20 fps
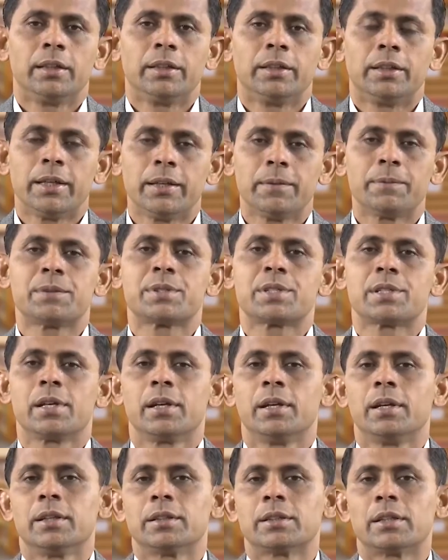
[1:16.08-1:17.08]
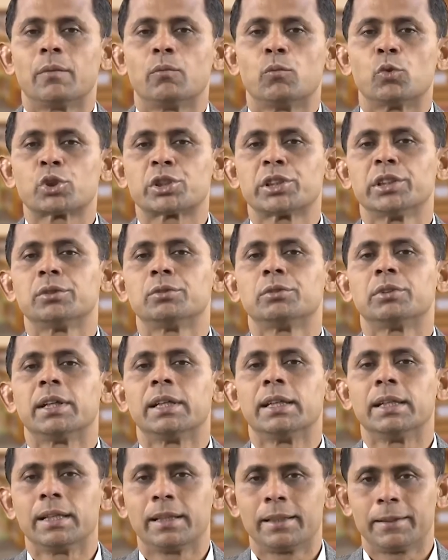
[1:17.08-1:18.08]
gives some motion to the
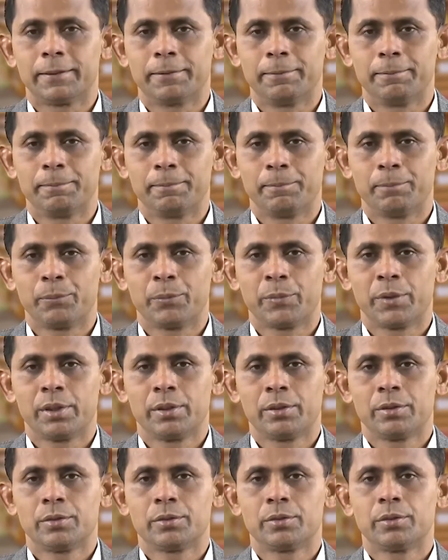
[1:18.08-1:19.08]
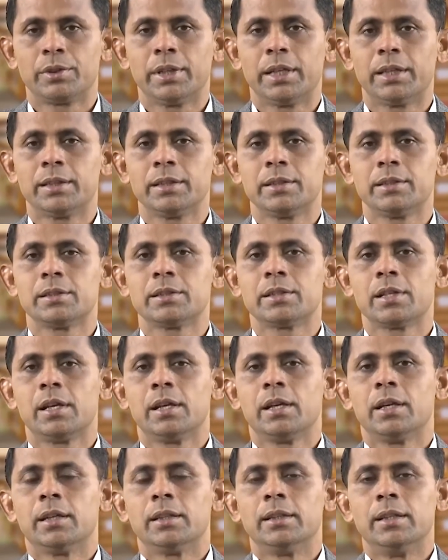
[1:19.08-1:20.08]
air. So, that is
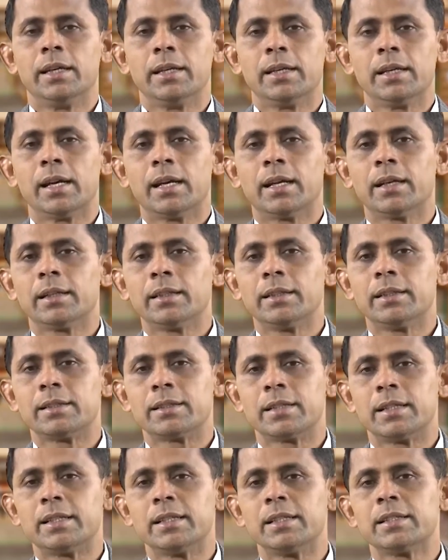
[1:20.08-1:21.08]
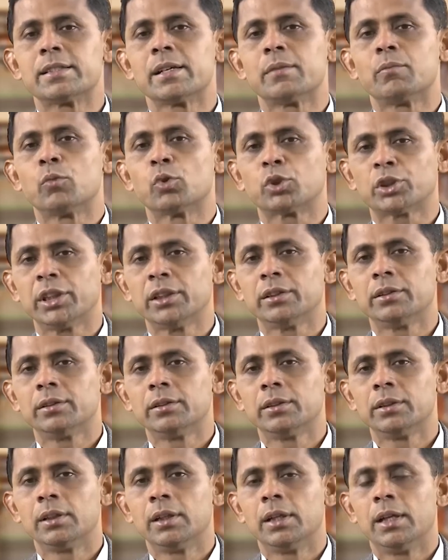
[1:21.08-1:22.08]
the air is getting some
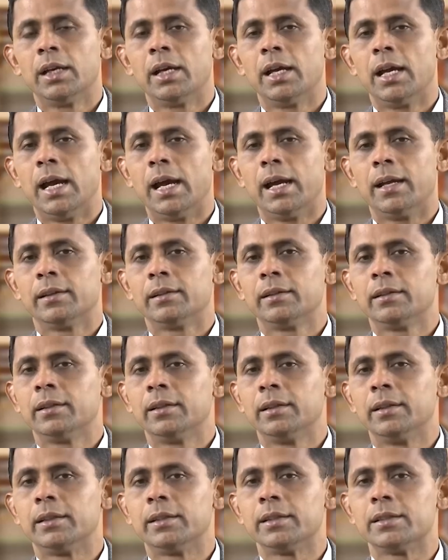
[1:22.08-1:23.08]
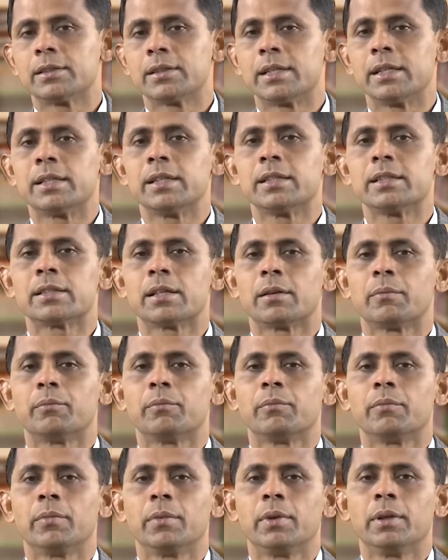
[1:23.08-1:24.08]
motion and it is getting
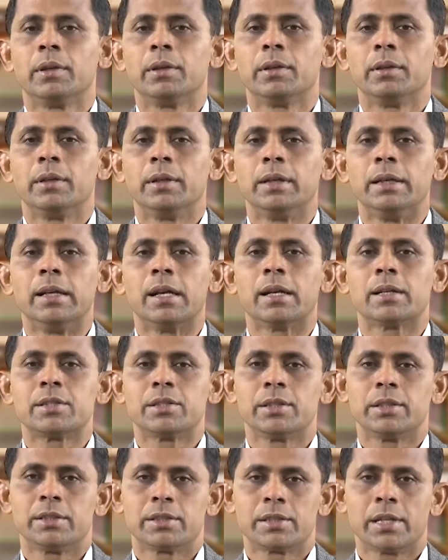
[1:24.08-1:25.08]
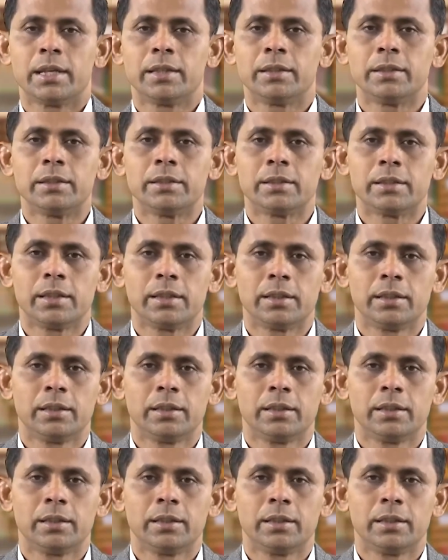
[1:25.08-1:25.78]
some energy inside it,